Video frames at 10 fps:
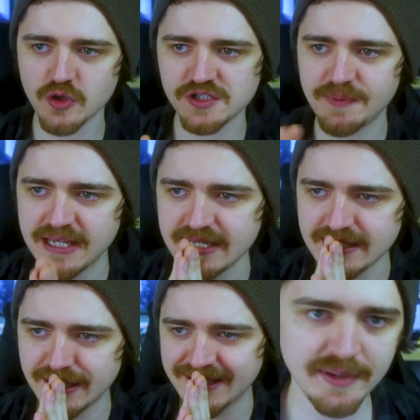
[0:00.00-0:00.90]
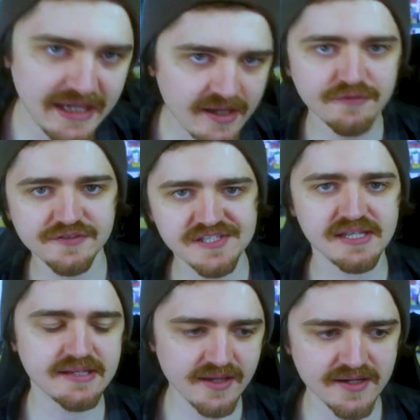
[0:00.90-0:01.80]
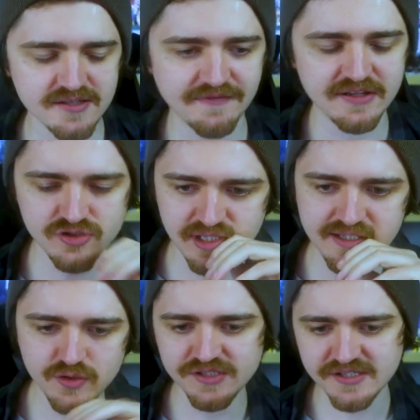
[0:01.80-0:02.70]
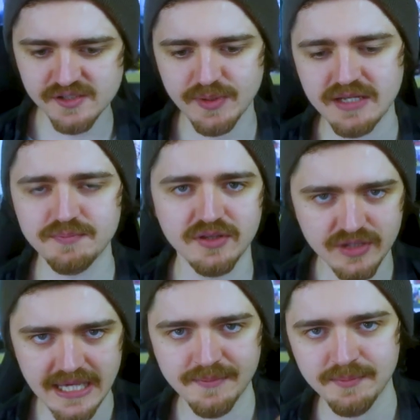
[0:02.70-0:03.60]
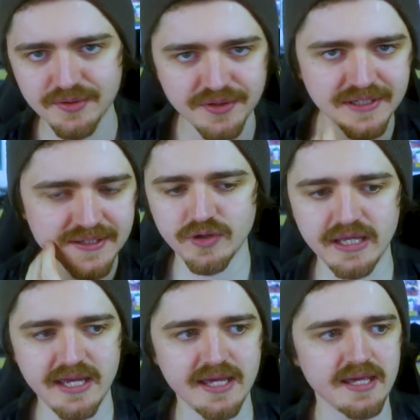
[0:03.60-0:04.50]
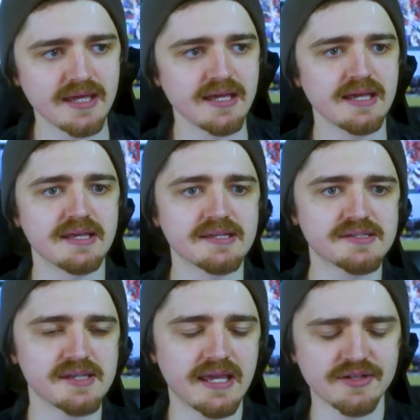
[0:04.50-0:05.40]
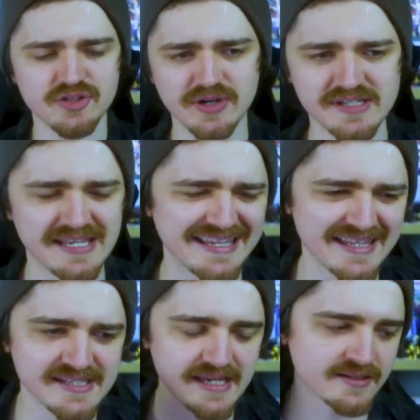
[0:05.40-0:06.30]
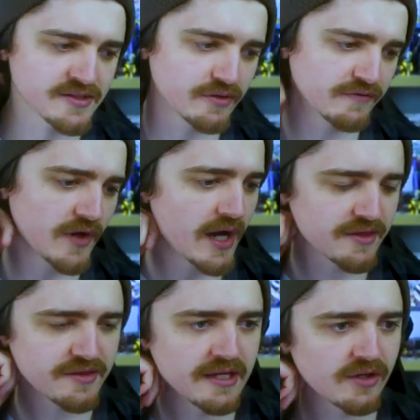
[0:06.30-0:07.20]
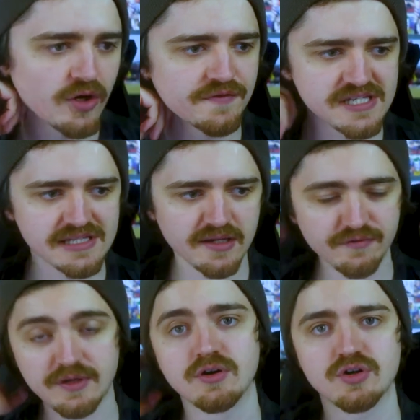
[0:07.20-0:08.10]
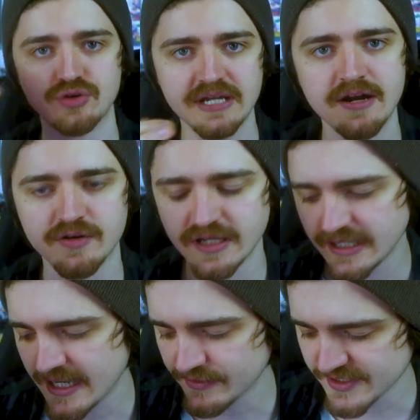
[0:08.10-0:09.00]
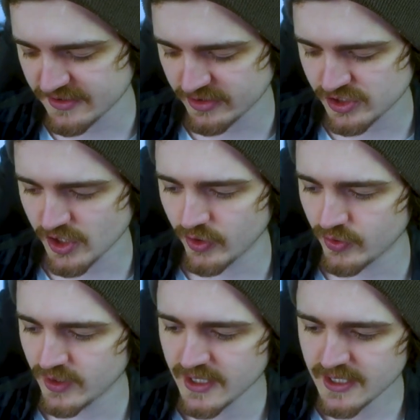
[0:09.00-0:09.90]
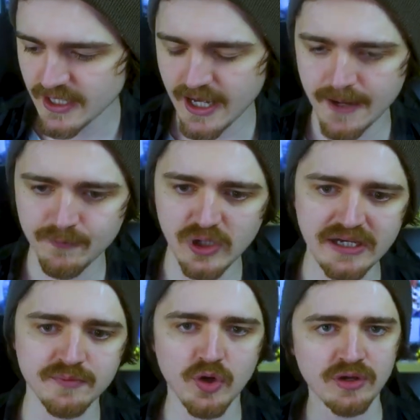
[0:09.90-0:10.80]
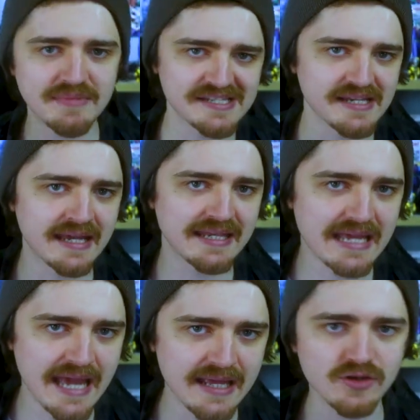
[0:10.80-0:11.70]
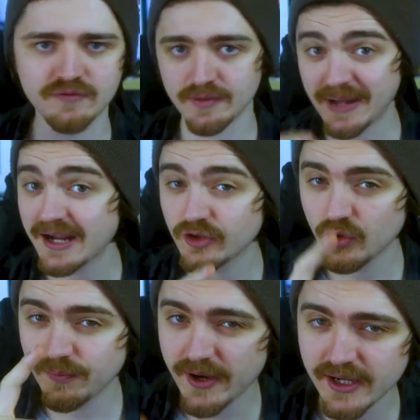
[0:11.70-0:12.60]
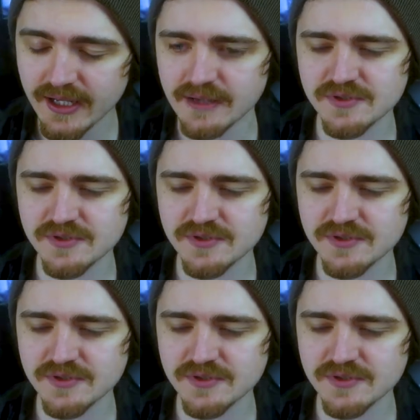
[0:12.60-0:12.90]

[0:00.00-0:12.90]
your speed! I mean, he obviously does eventually use his speed, but you get my point. Story here is interesting in the sense of, I think, obviously, if we got Green Arrow and the Canaries as a show, um, William going missing at the end of the backdoor pilot